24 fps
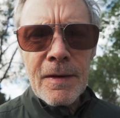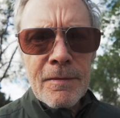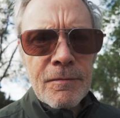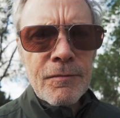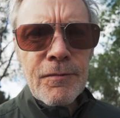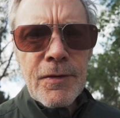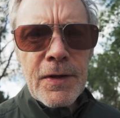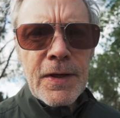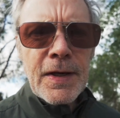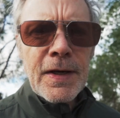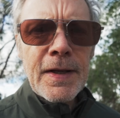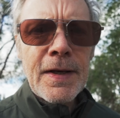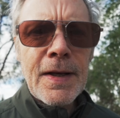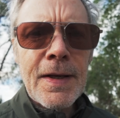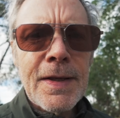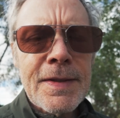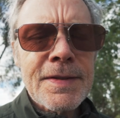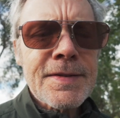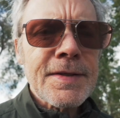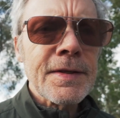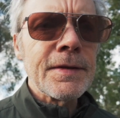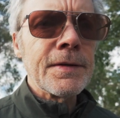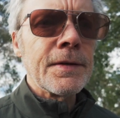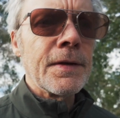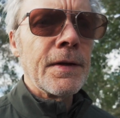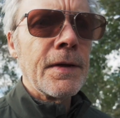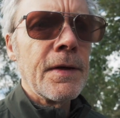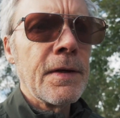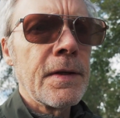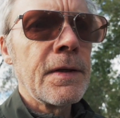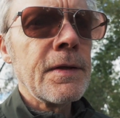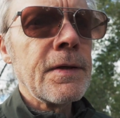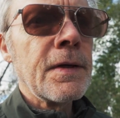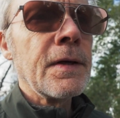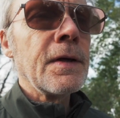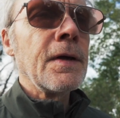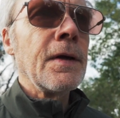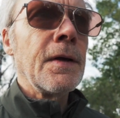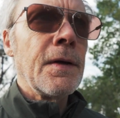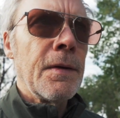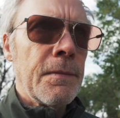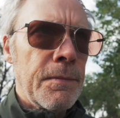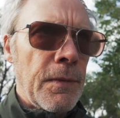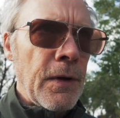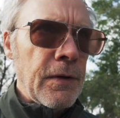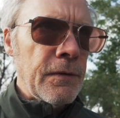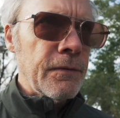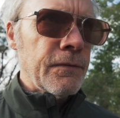really listen,
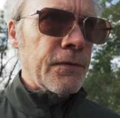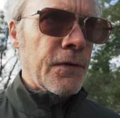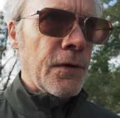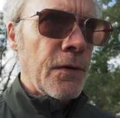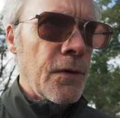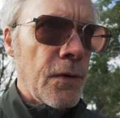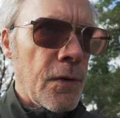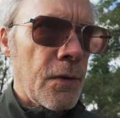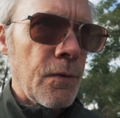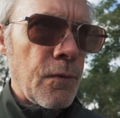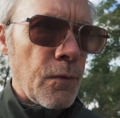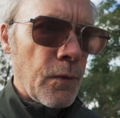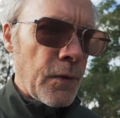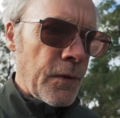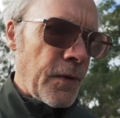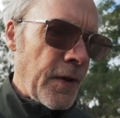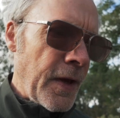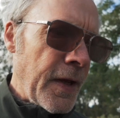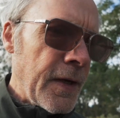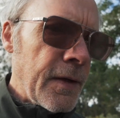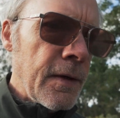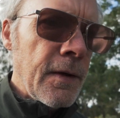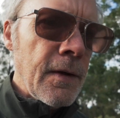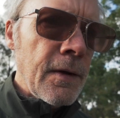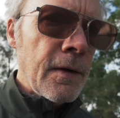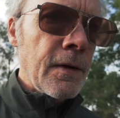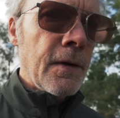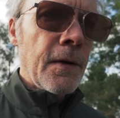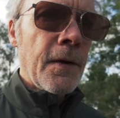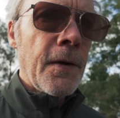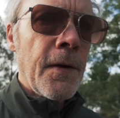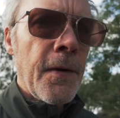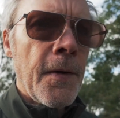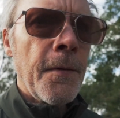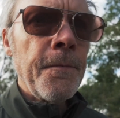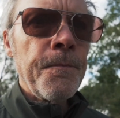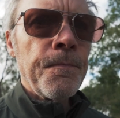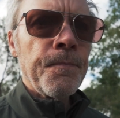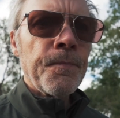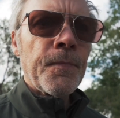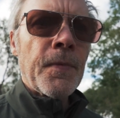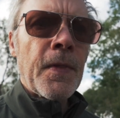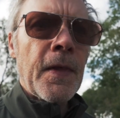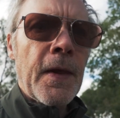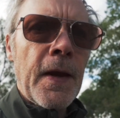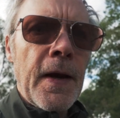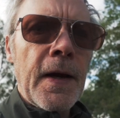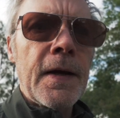both to within
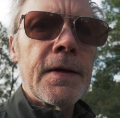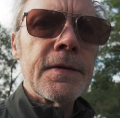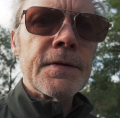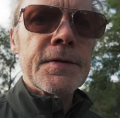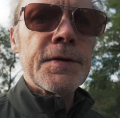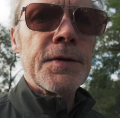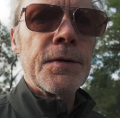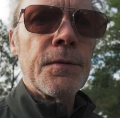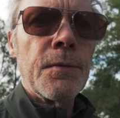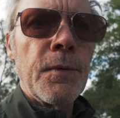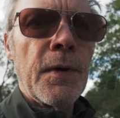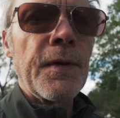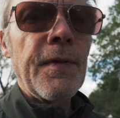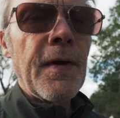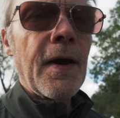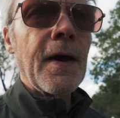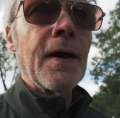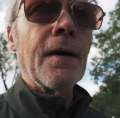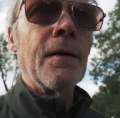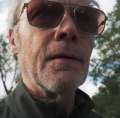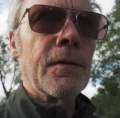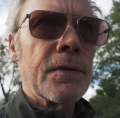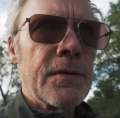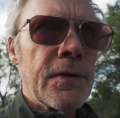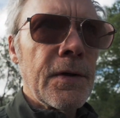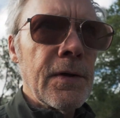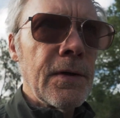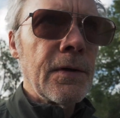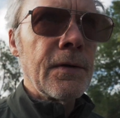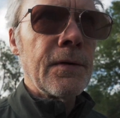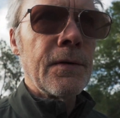and to without,